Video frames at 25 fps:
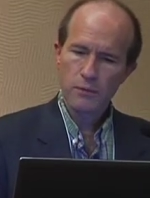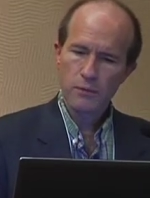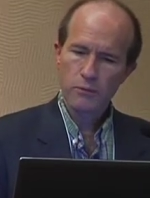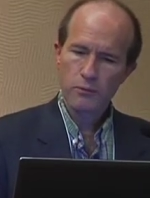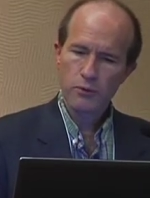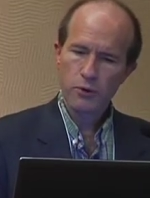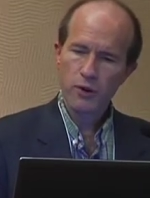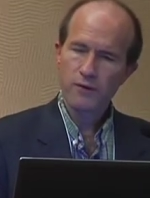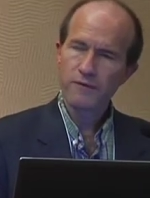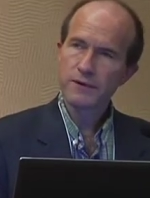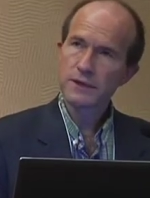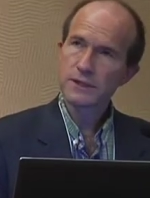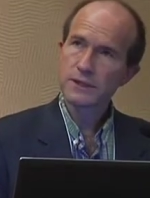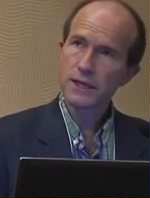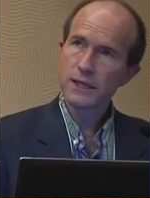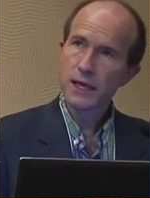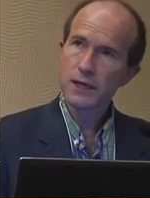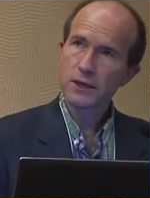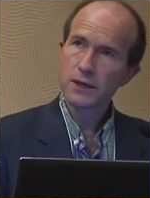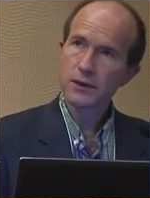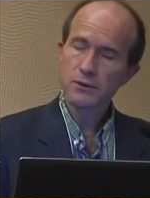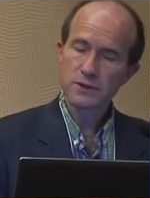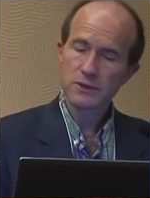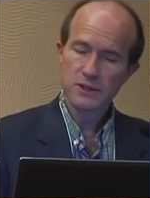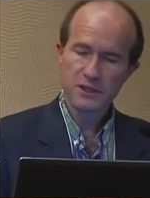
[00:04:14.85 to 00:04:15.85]
previous
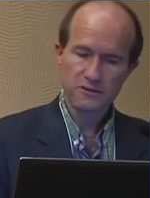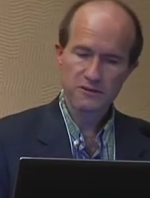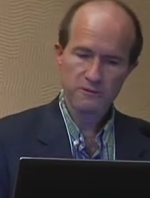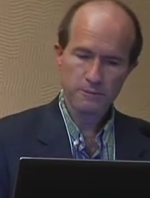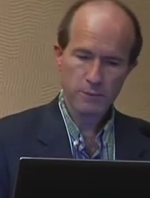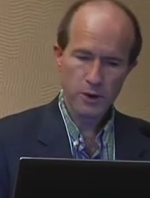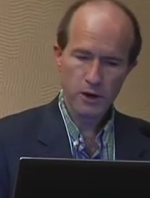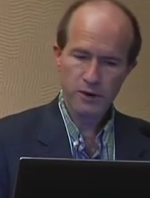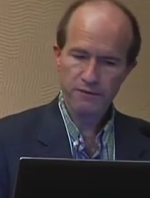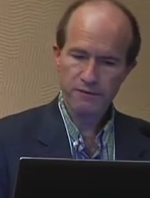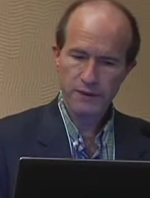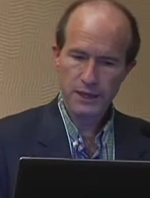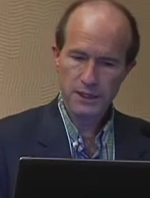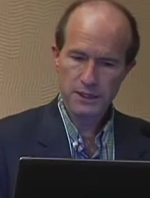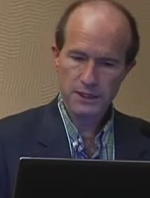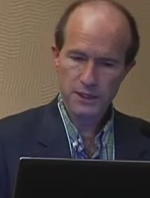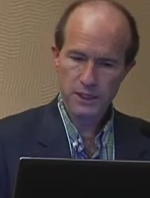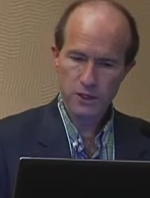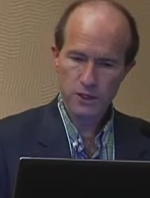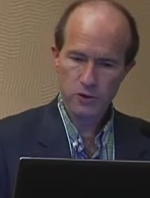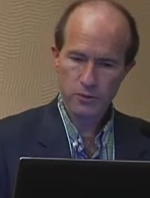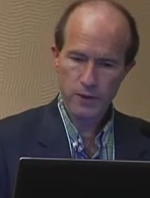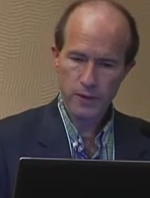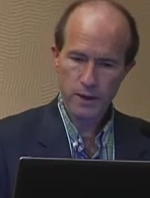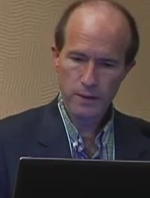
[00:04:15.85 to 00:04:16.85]
diagnosis of Marfan
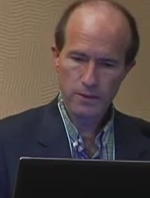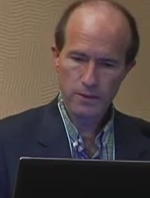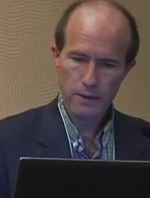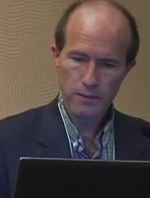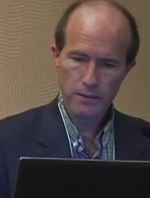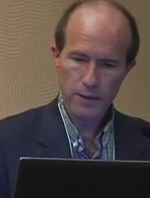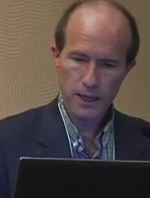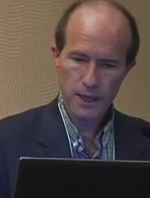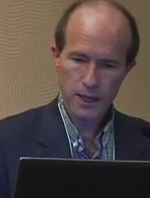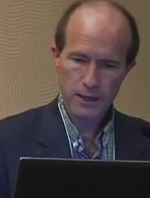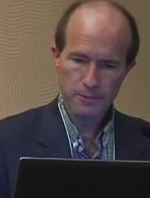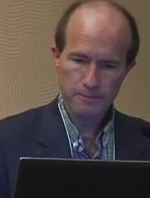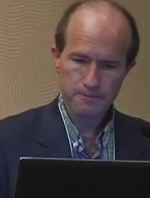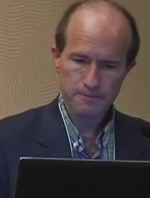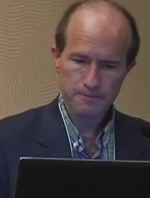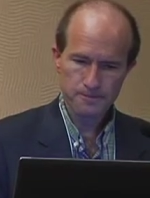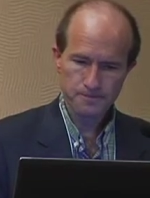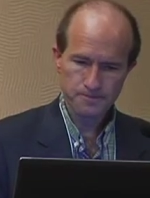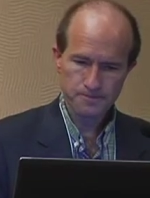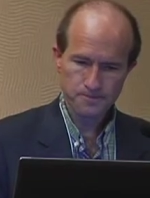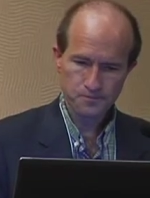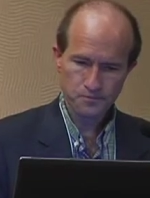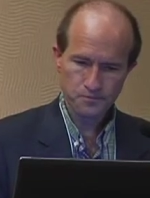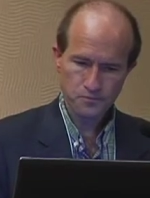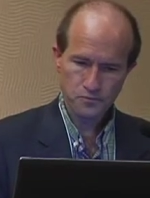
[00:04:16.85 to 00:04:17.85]
syndrome had been made.
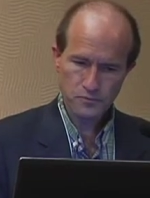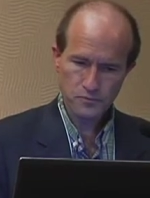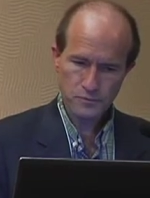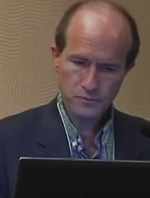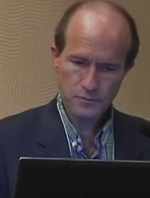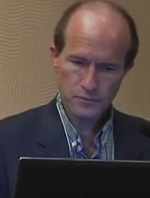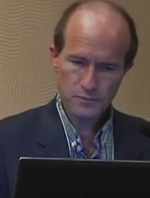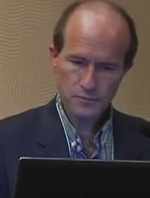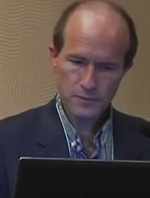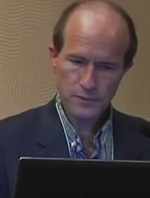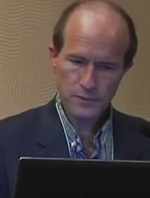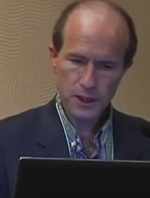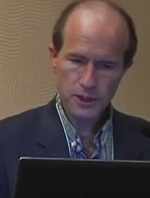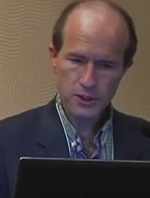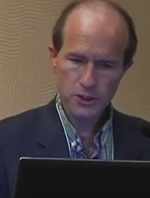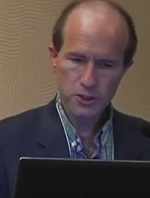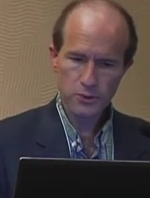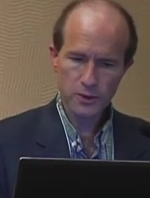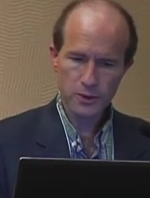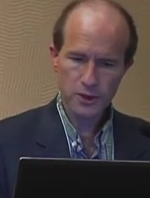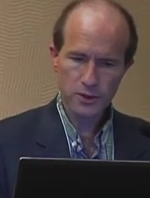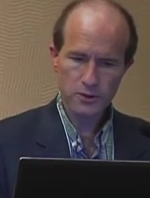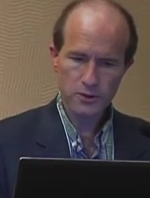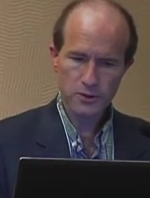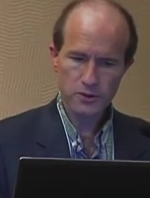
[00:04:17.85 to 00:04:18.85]

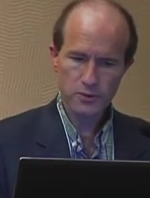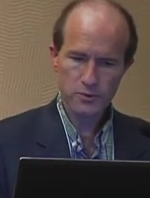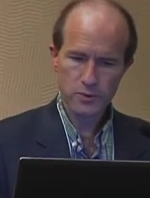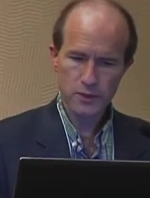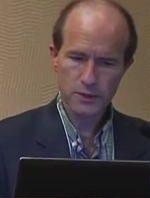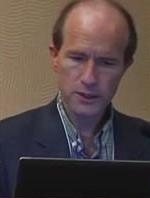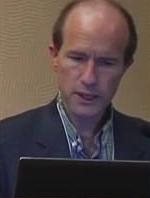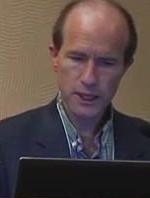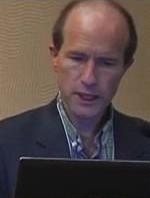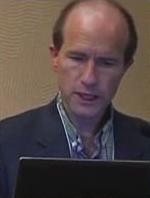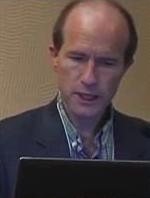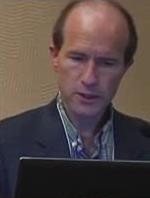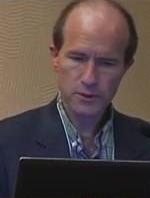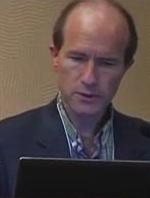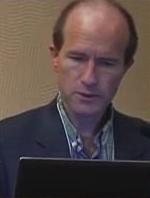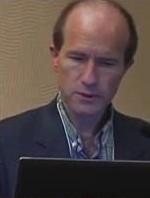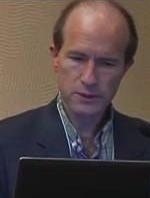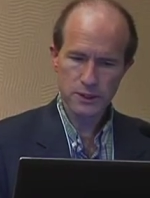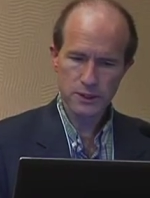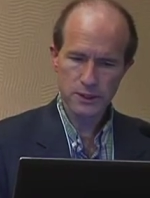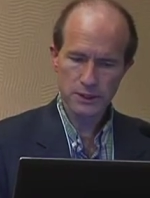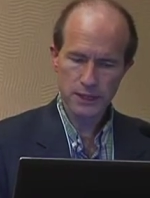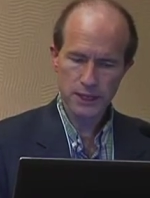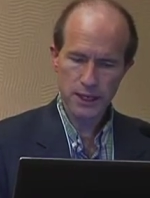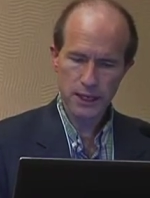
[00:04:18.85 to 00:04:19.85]
2 others were diagnosed
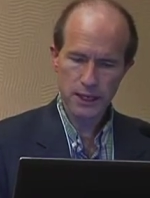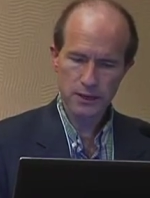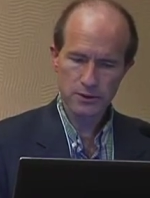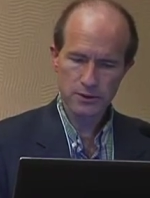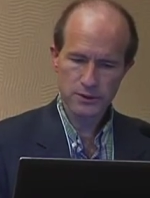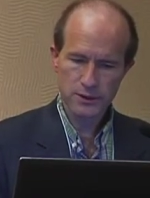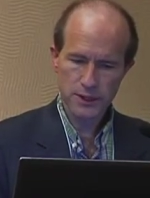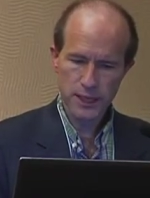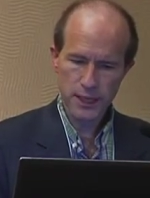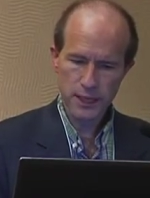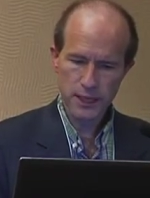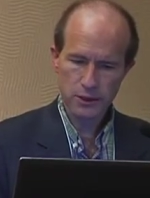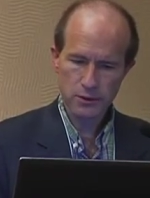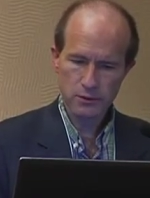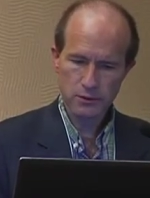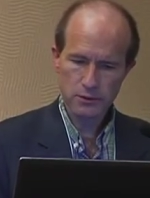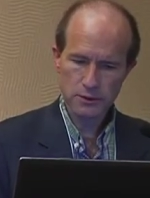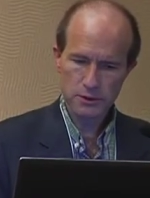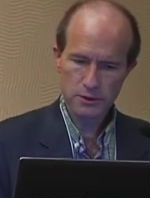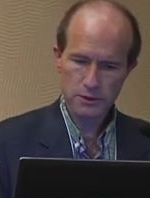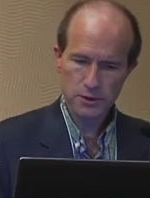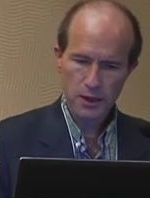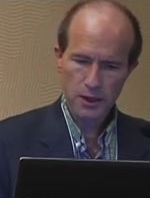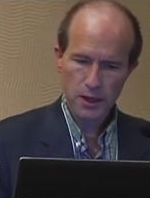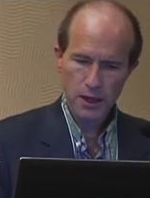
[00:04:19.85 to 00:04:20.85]
as
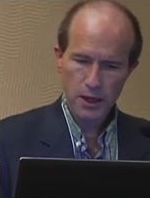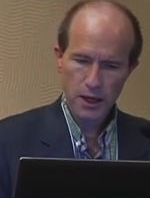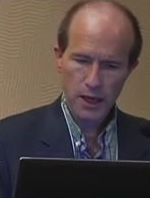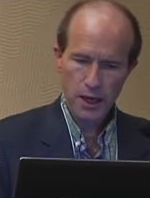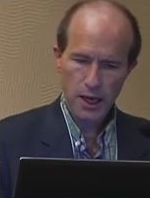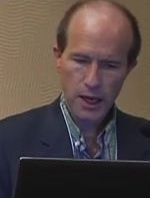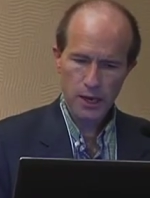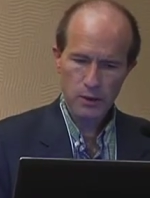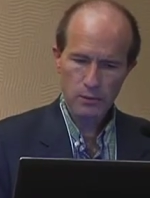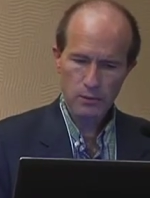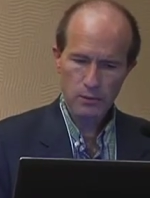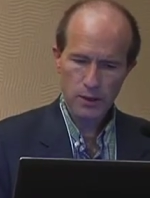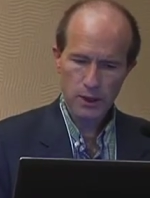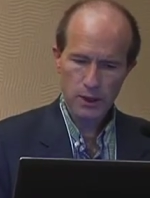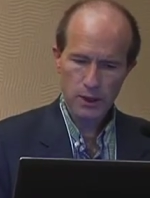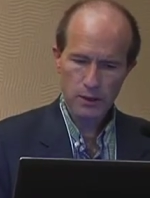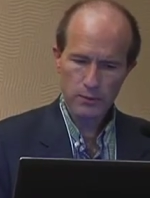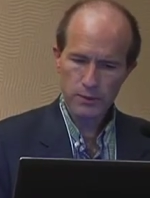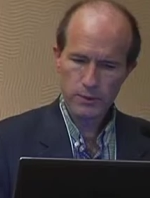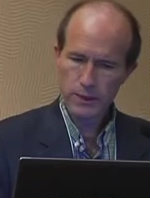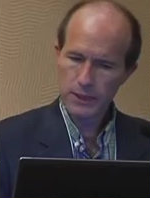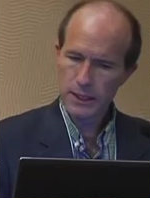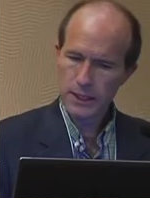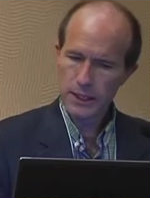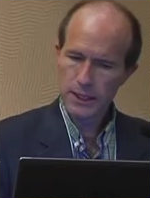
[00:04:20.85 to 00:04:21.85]
Ehlers-Danlos, and 1 a
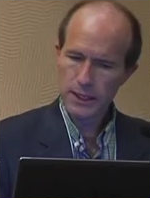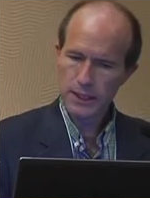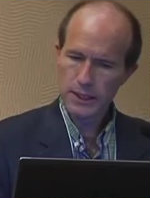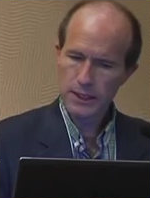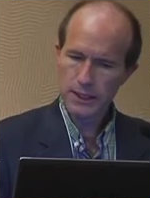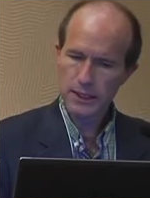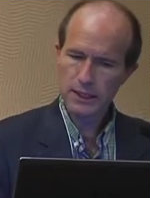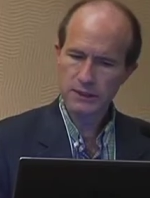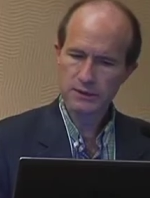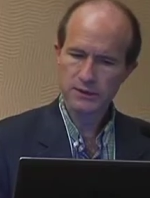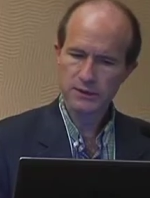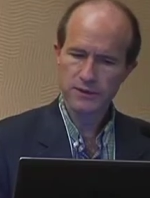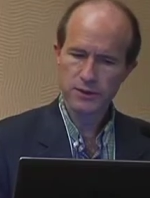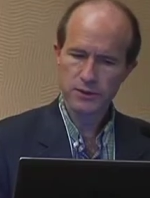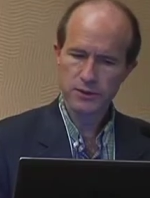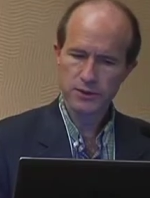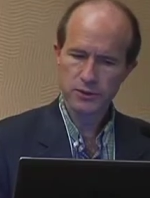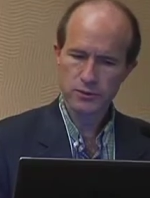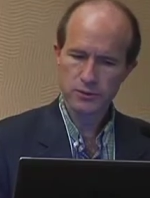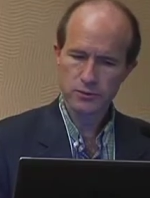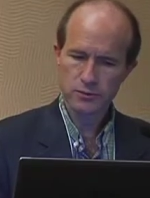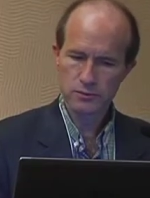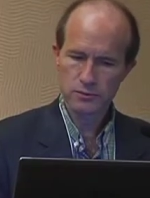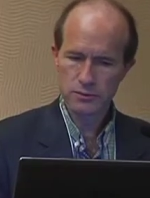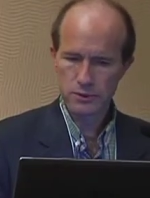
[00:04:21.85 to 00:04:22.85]
related connective
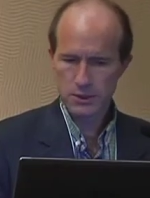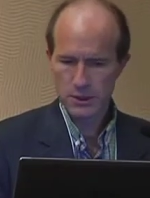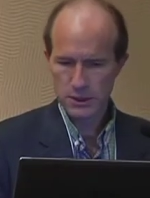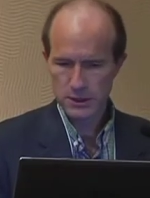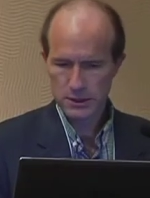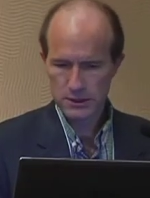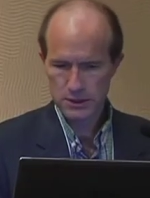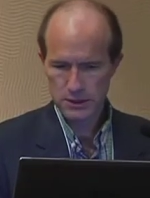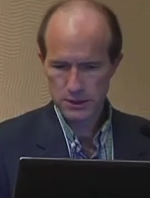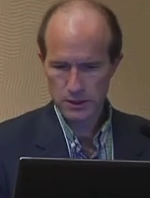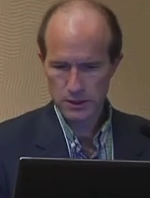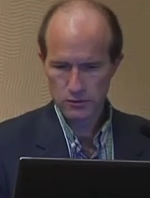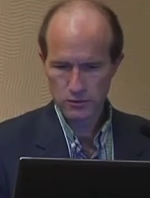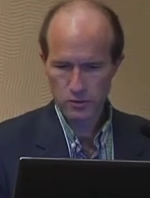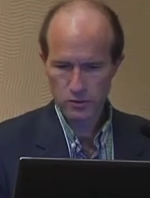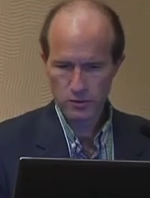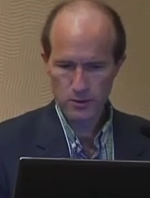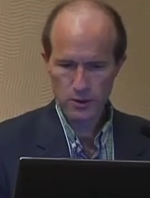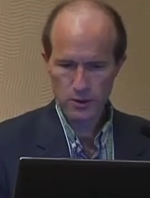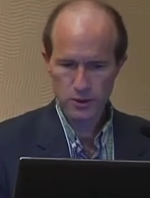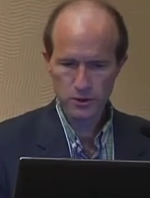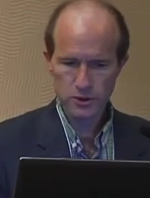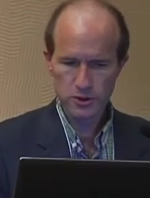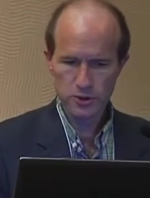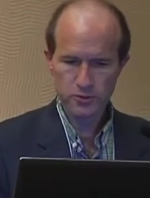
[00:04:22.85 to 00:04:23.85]
tissue syndrome
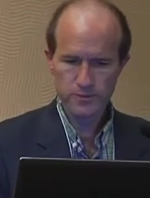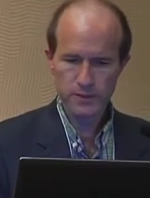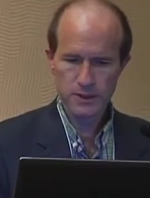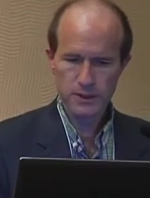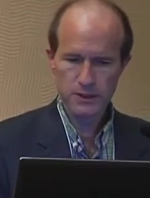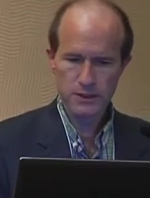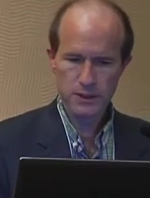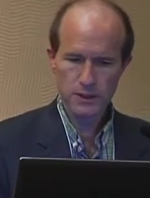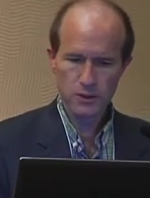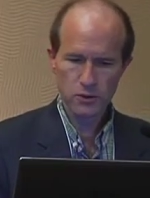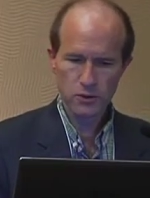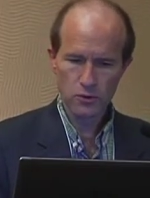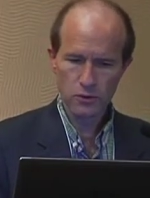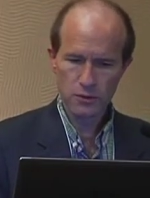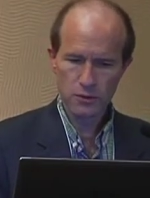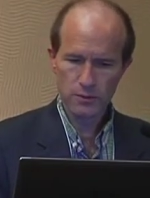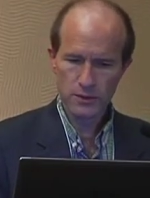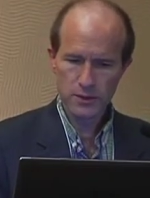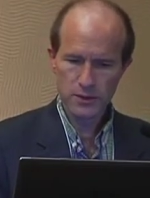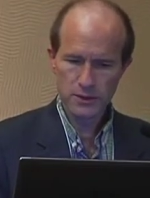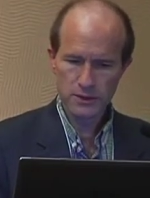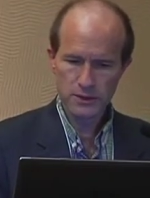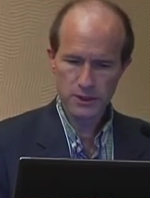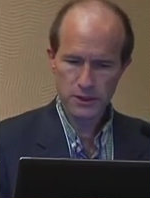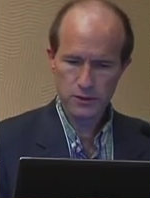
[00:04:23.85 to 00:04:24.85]
called
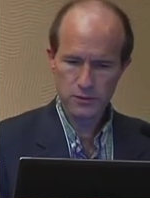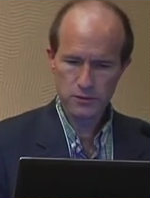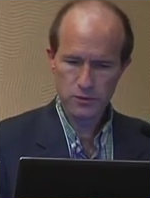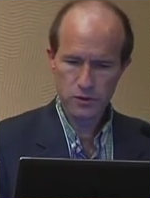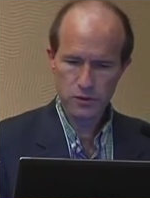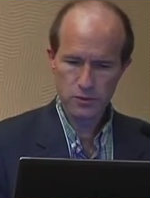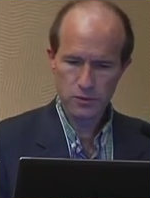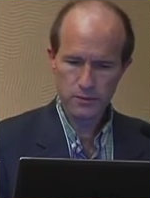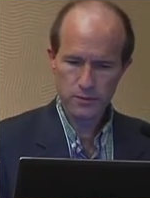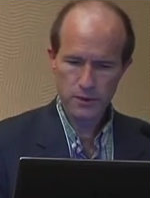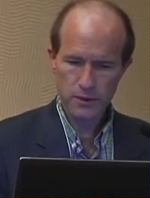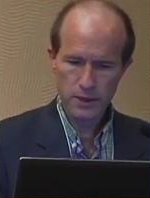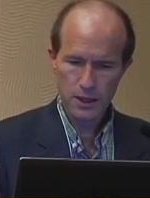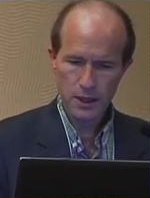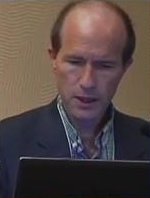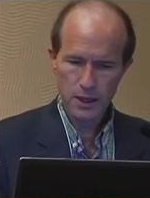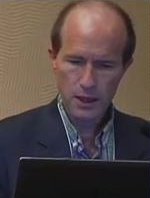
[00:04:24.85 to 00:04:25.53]
Sprinson-Goldberg syndrome.